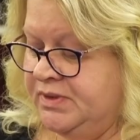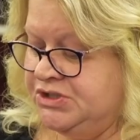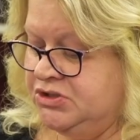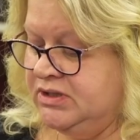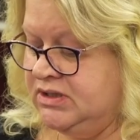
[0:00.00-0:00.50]

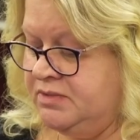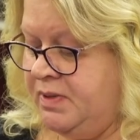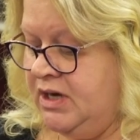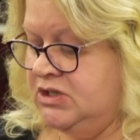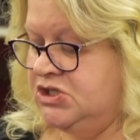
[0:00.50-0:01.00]
that you get the
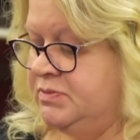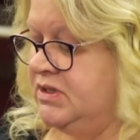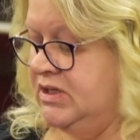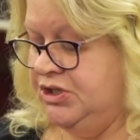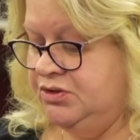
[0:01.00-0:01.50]

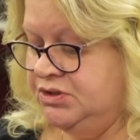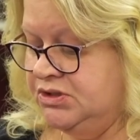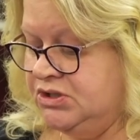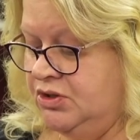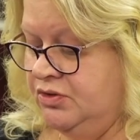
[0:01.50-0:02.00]
punishment that you
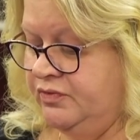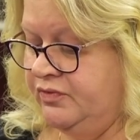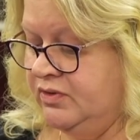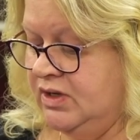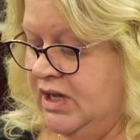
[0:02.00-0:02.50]

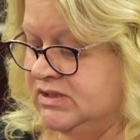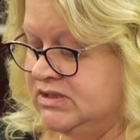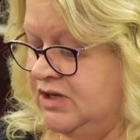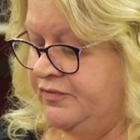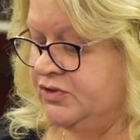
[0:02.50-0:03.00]
deserve and
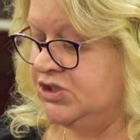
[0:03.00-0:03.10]
suffer